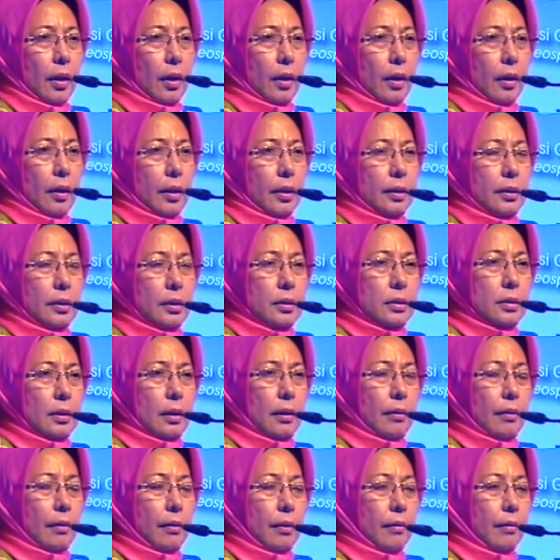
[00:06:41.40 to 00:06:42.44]
It is
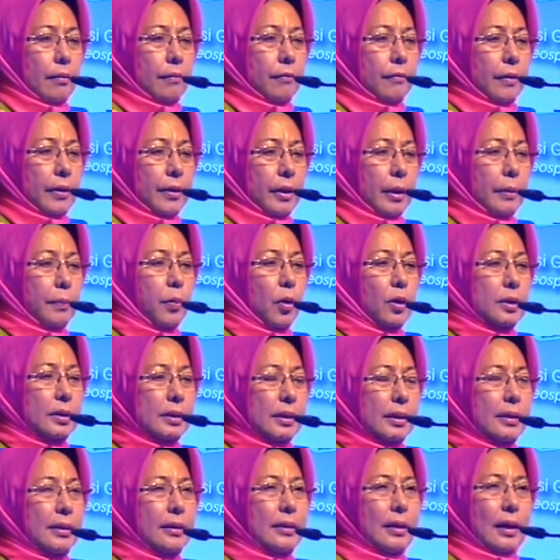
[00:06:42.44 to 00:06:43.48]
very
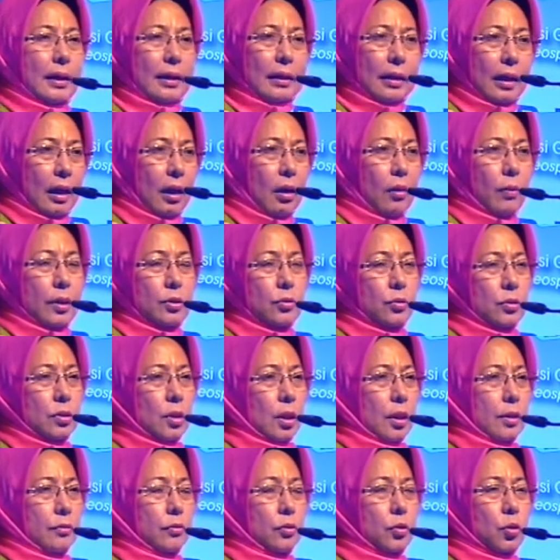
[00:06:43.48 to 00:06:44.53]
important that now, as
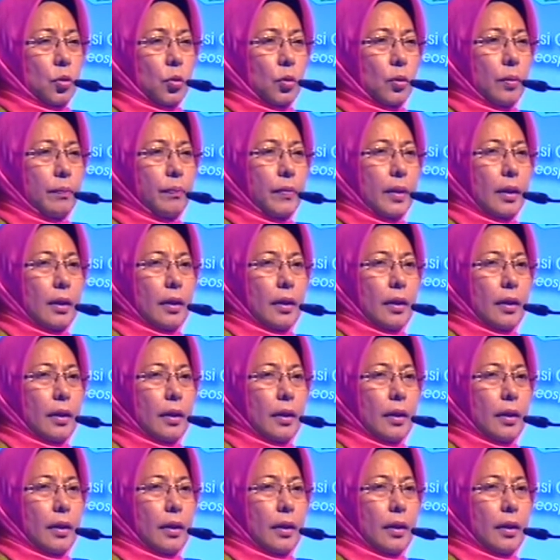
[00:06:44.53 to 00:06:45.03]
you know,